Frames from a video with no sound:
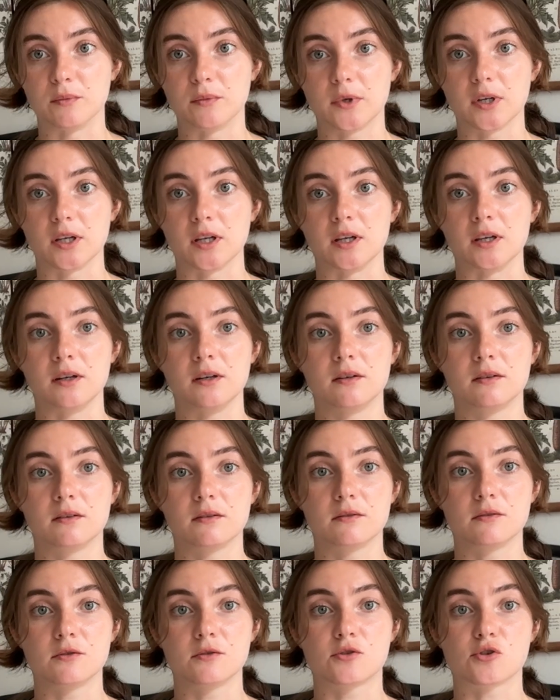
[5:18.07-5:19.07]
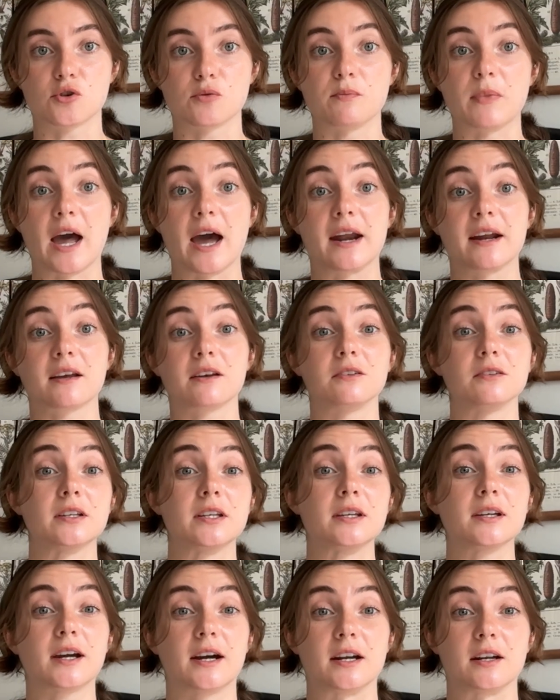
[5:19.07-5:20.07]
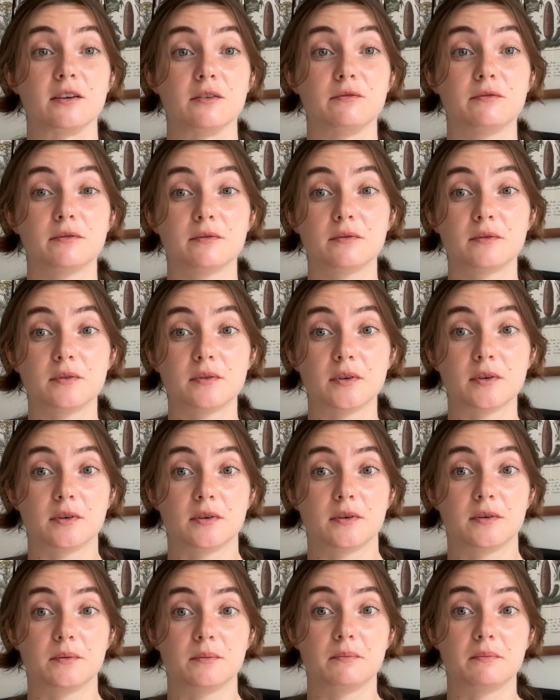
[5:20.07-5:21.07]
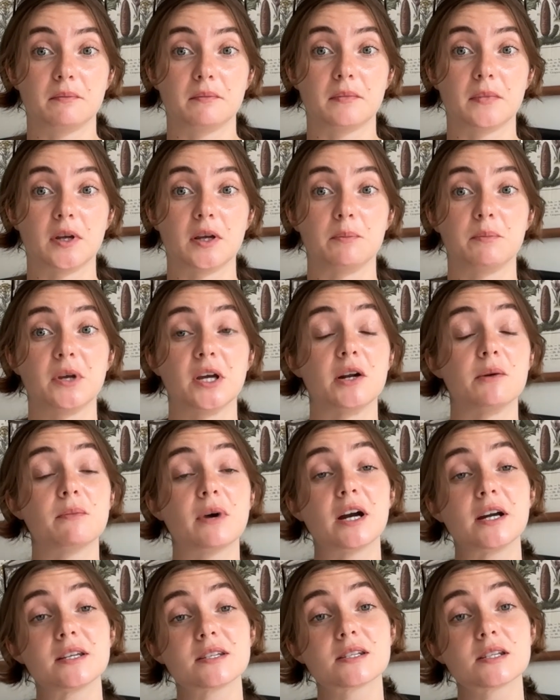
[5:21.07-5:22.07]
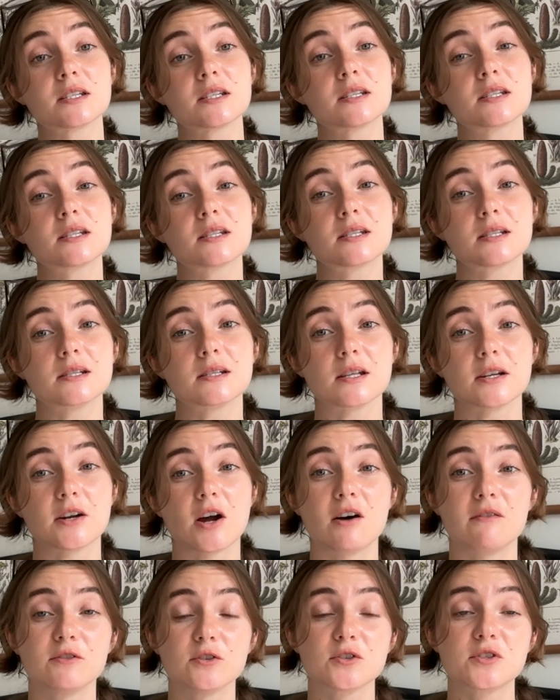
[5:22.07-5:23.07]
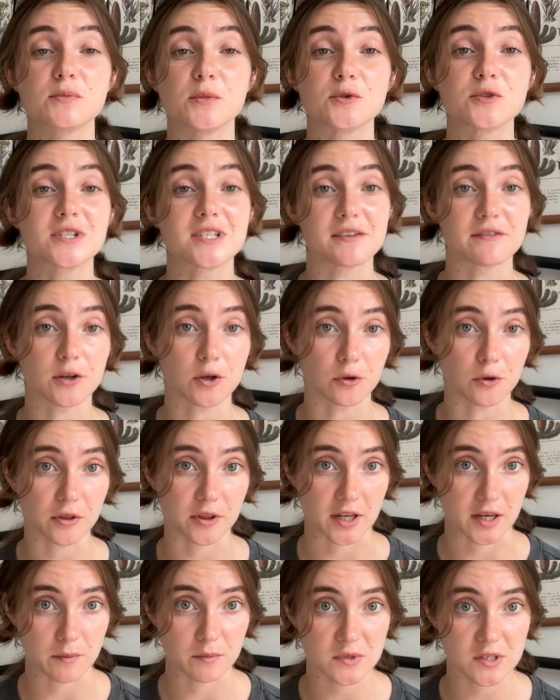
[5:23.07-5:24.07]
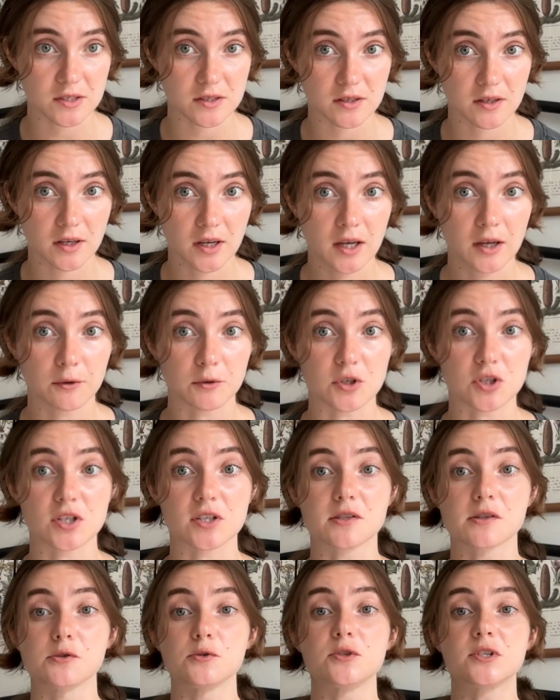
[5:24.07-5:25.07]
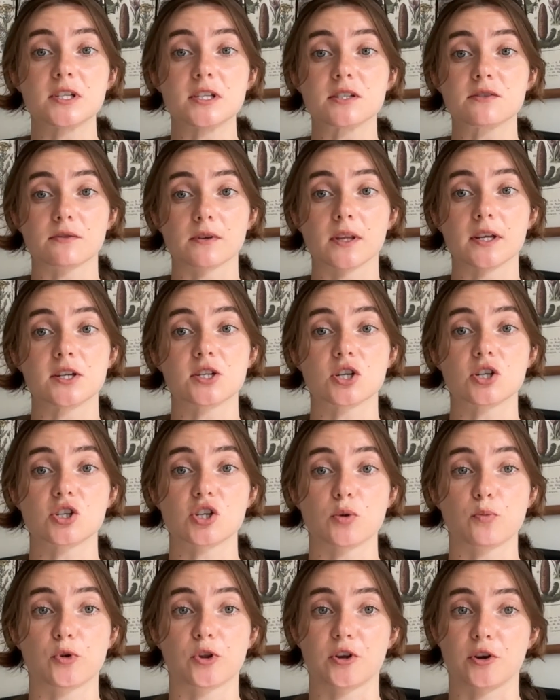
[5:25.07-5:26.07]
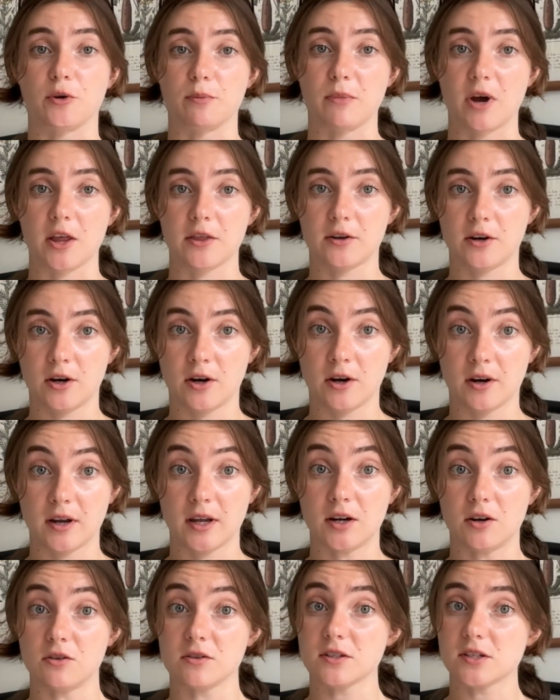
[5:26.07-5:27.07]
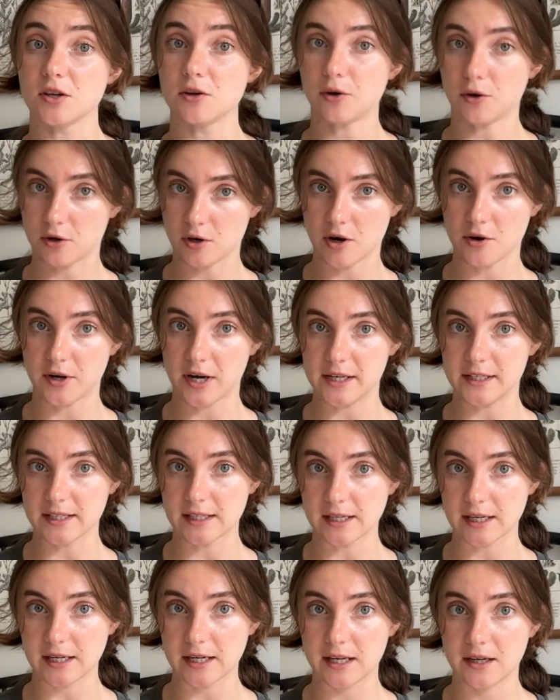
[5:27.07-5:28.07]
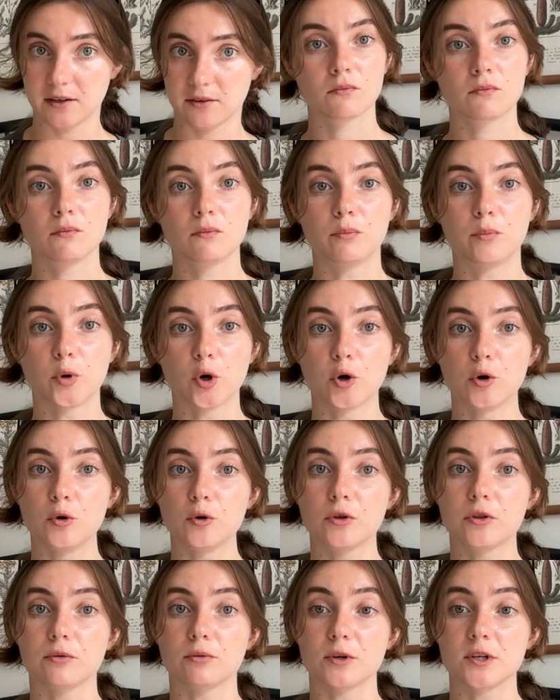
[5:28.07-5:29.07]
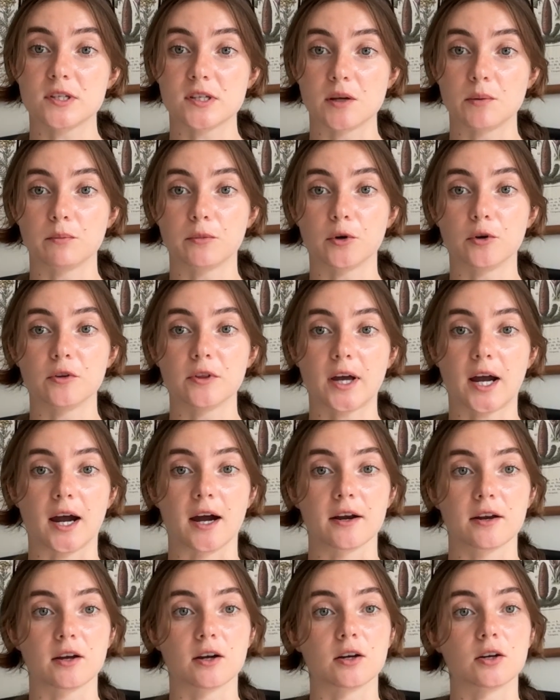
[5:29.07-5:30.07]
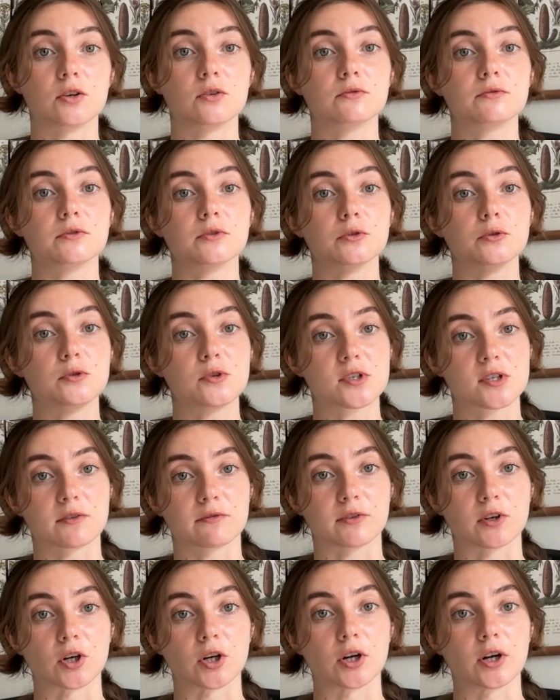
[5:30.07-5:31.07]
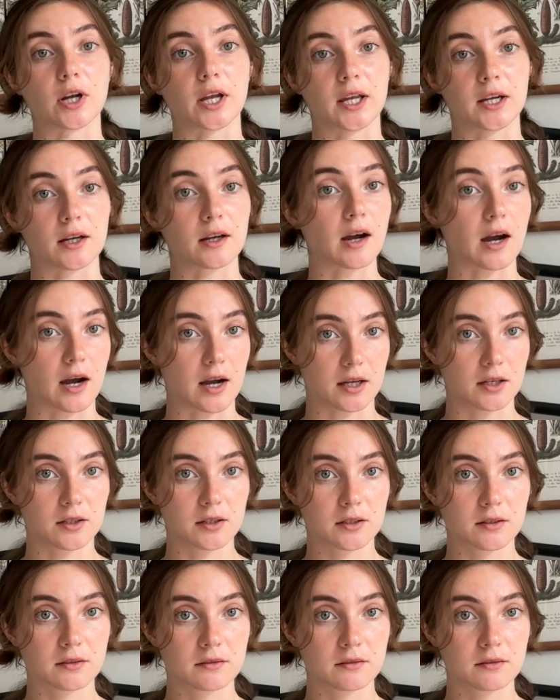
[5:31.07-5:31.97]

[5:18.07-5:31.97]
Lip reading: It dramatically kind of epitomizes the novel's most difficult themes, which is Lucy's relationship with her mother and also her own identity. Both resemble that of Lucifer and God.